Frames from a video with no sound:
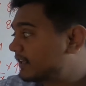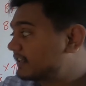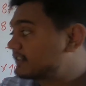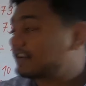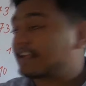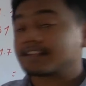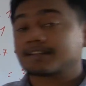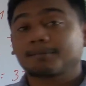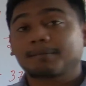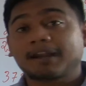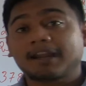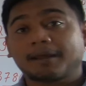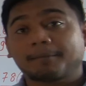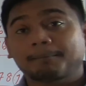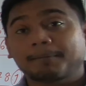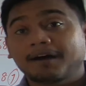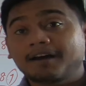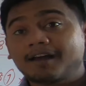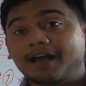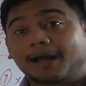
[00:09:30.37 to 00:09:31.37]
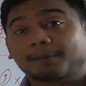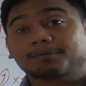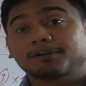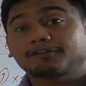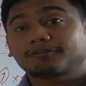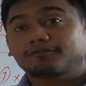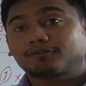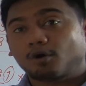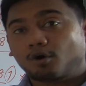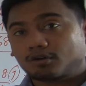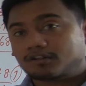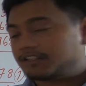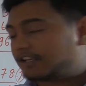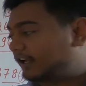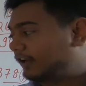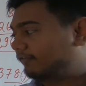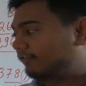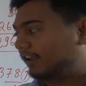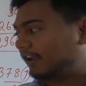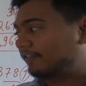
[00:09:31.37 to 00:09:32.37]
this decimal number up to 4
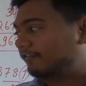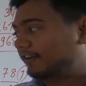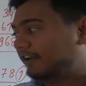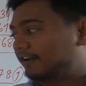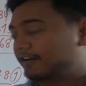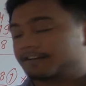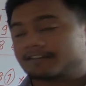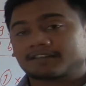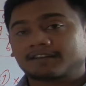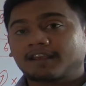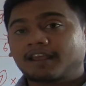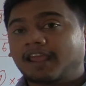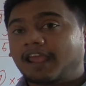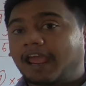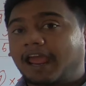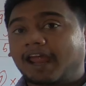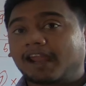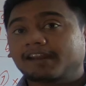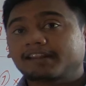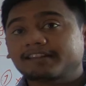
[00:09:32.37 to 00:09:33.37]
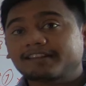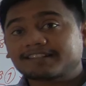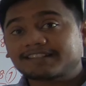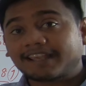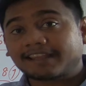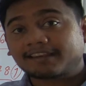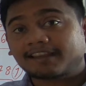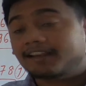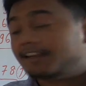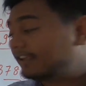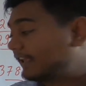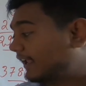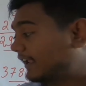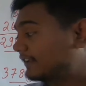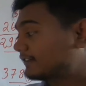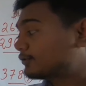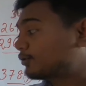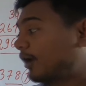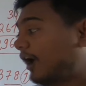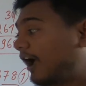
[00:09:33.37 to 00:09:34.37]
significant figures. And in the second
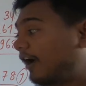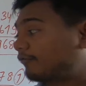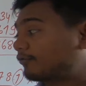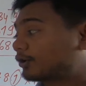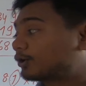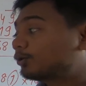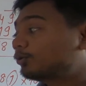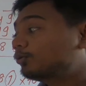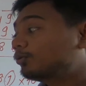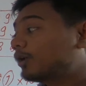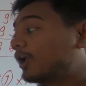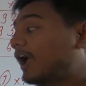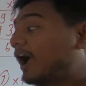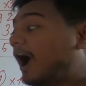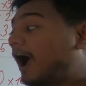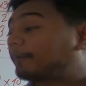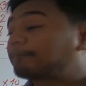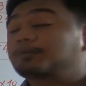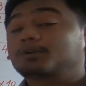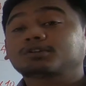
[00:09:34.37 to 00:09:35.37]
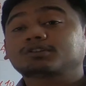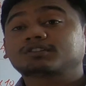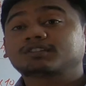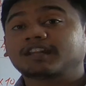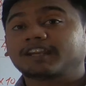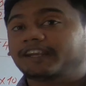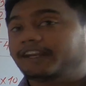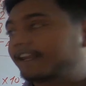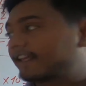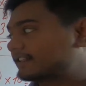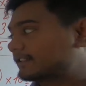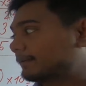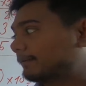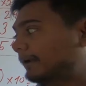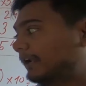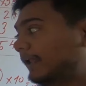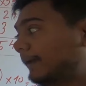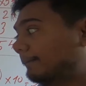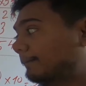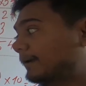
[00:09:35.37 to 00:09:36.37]
case, you have to up to 3
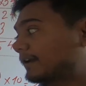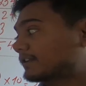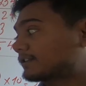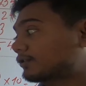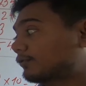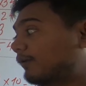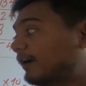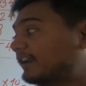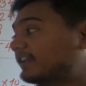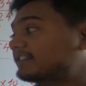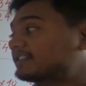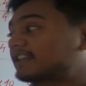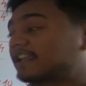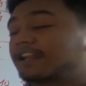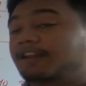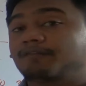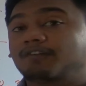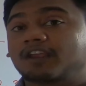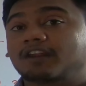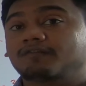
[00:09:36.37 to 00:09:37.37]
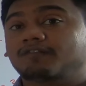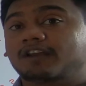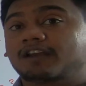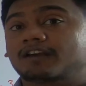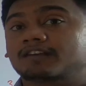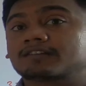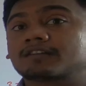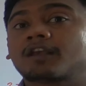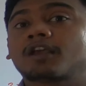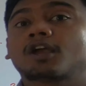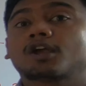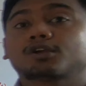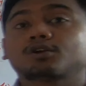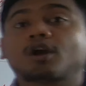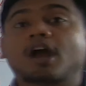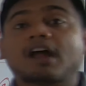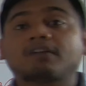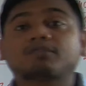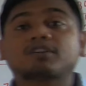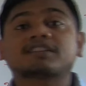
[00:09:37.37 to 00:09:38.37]
decimal numbers. So what are significant figures?
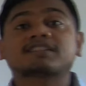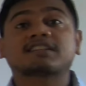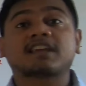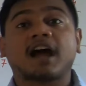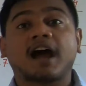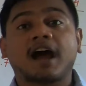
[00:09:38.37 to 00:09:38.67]
You have to